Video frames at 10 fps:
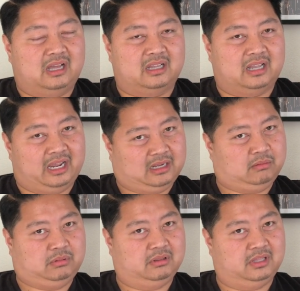
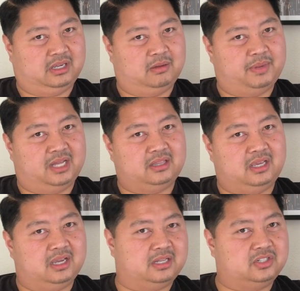unlikable thing about
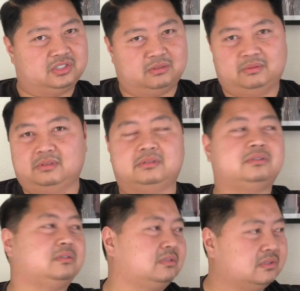the
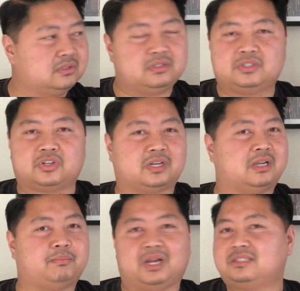audition
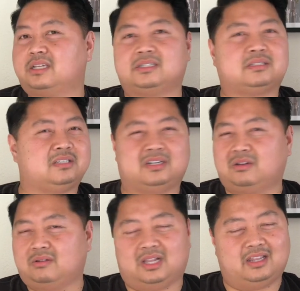circuit process, you know,
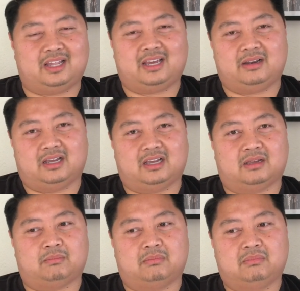all of that.
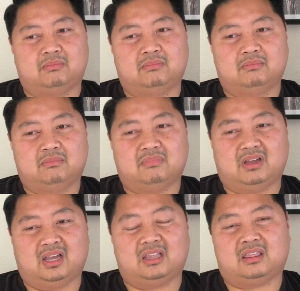Um,
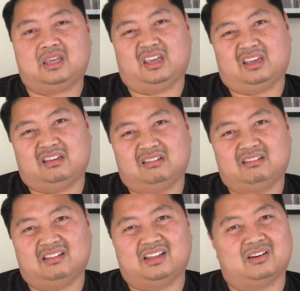I think
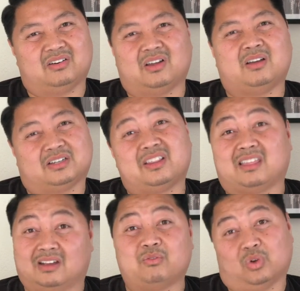I don't know. I could
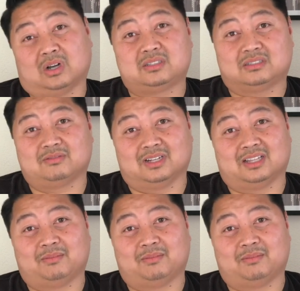think of worse, really,